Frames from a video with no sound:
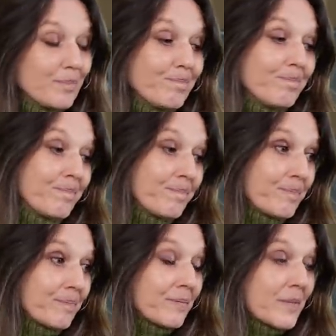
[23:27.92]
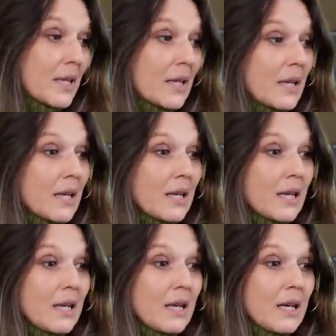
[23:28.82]

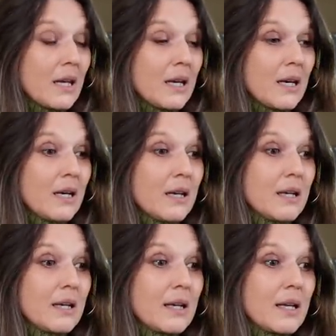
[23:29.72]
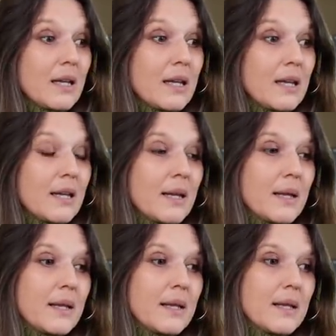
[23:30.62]

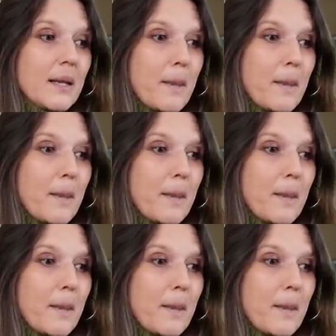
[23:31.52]
No one is speaking in this clip.